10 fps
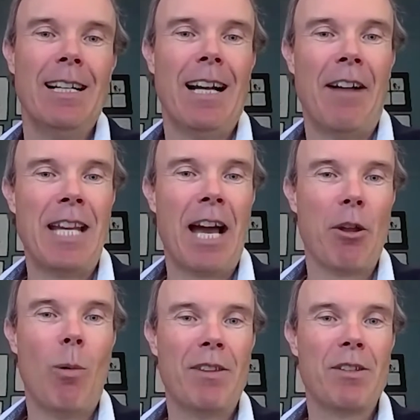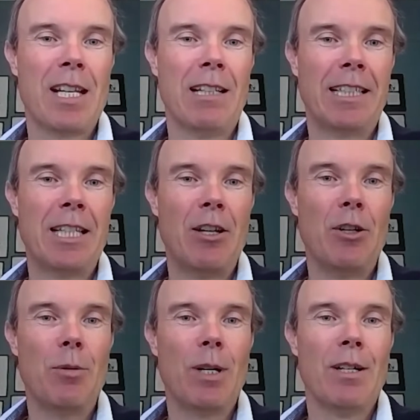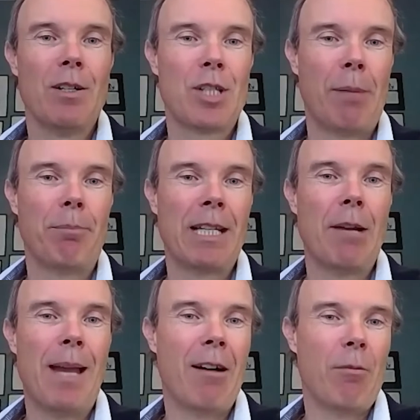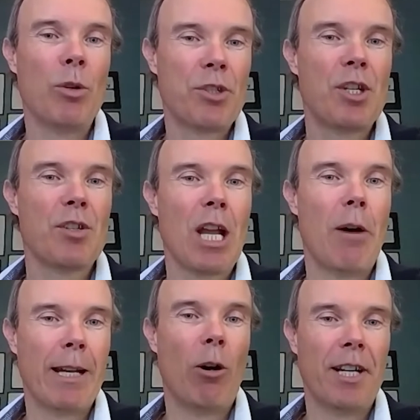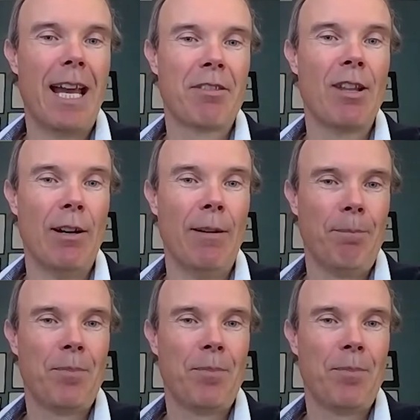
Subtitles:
and the other one's telling you something about what's just going on at the